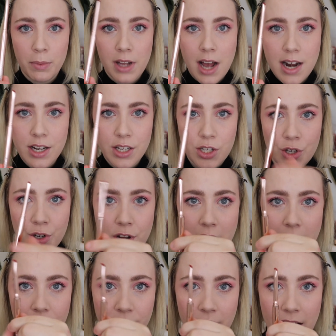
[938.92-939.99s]
liners do
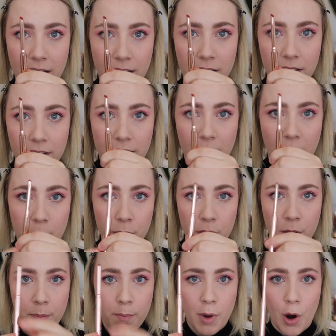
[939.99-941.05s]
have that click up
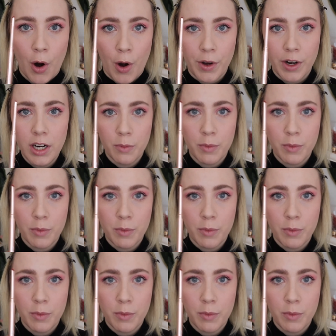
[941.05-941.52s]
component,